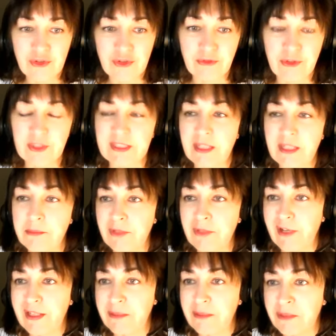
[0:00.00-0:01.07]
So, for example,
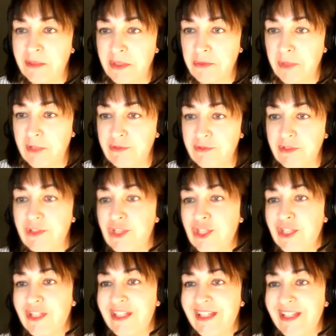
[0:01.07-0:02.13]
vitamin B12
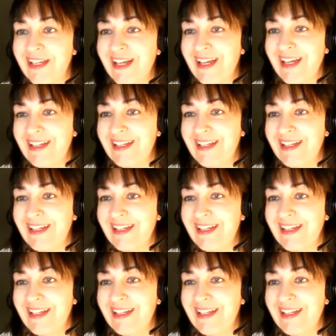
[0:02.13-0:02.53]
deficiency